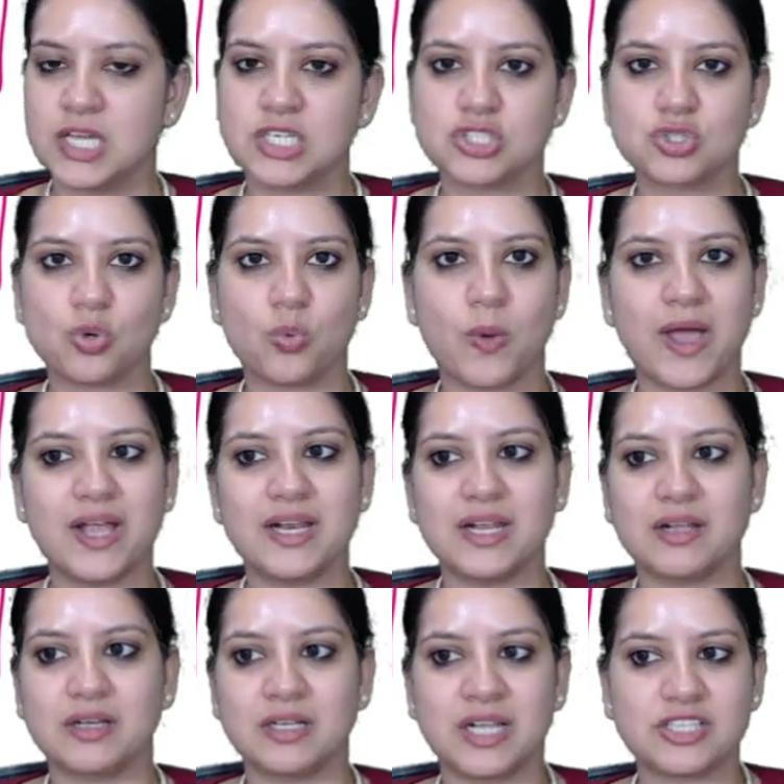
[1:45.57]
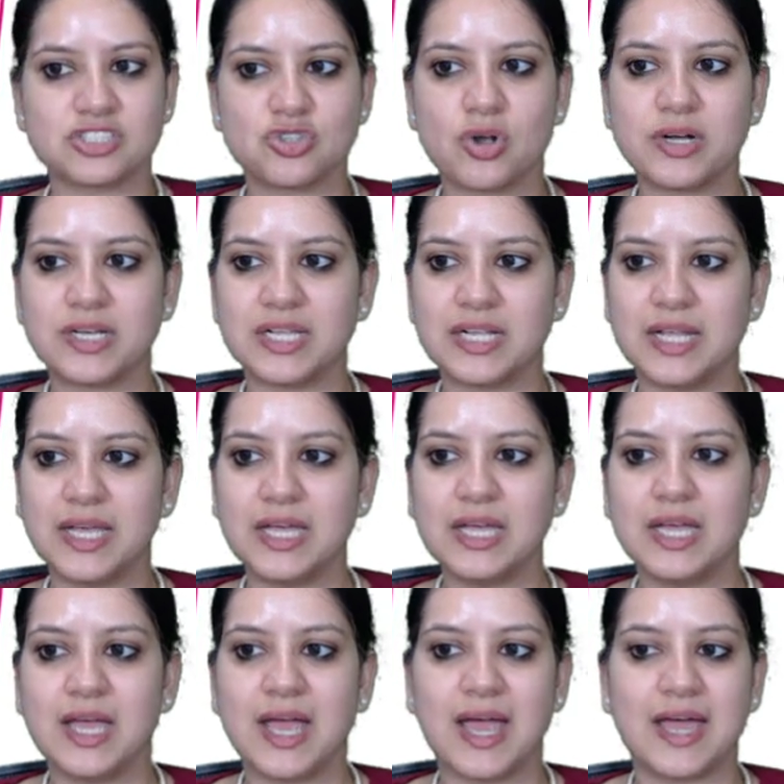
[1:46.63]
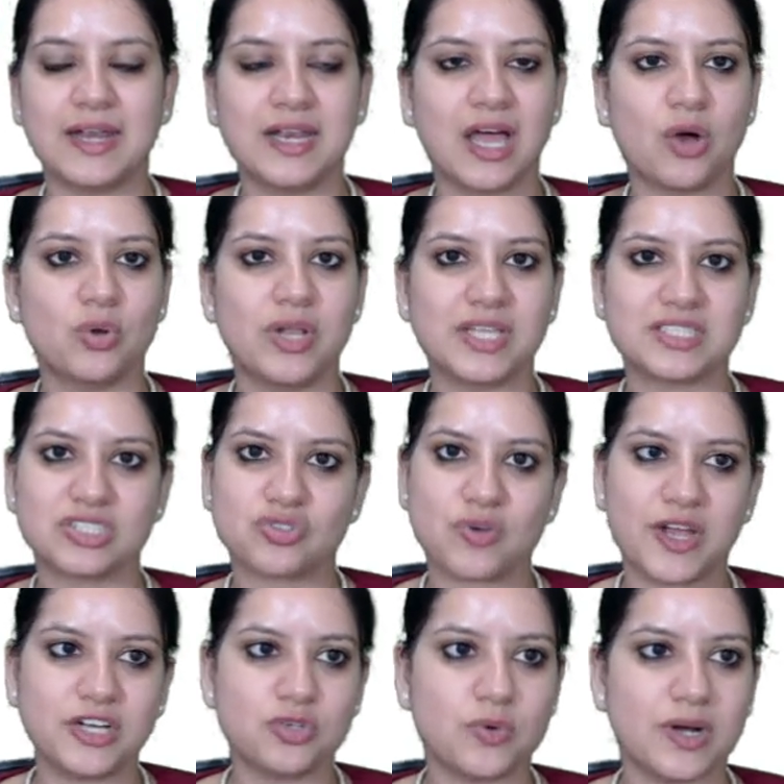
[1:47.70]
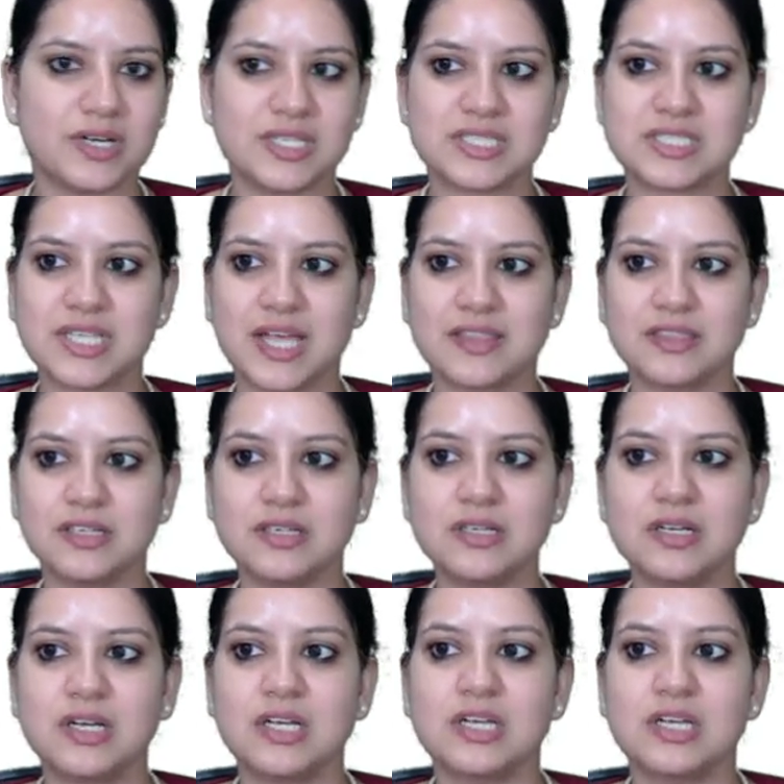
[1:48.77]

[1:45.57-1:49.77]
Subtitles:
So while let's not delay, and now let's try to understand the